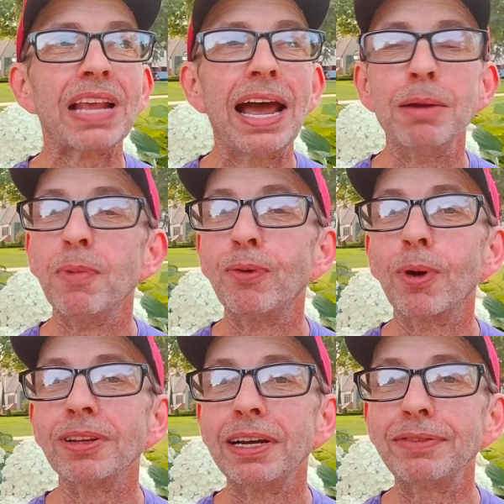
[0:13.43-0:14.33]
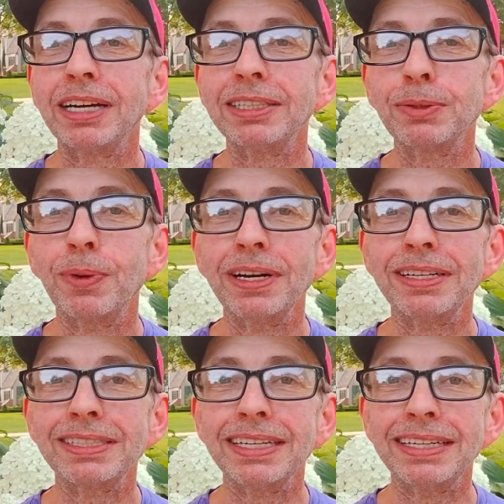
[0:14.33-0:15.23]
And before I left, I just wanted
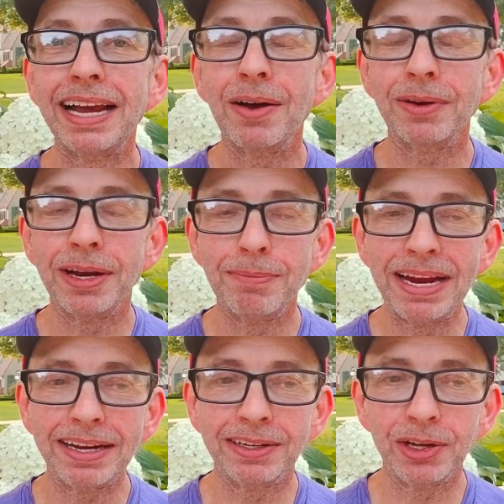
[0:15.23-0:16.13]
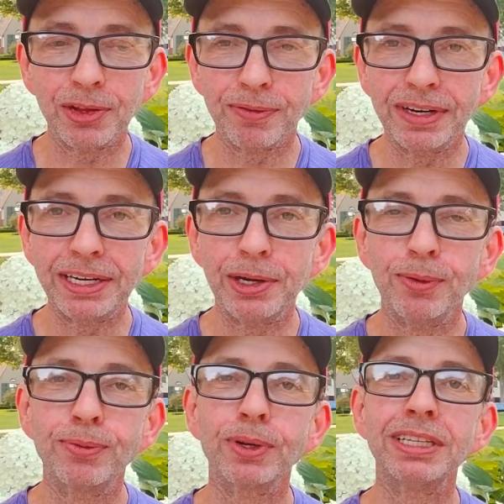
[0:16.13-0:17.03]
to sit down and make another
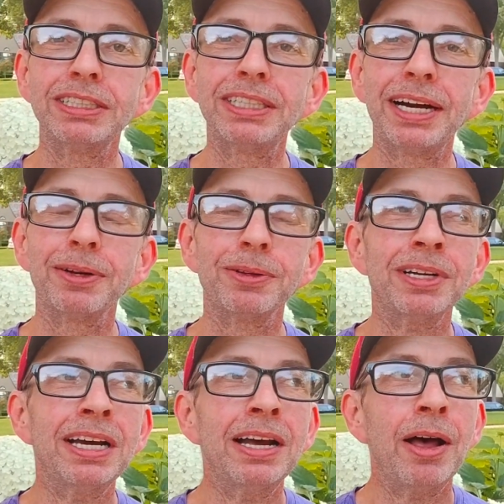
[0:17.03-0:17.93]
video for this channel,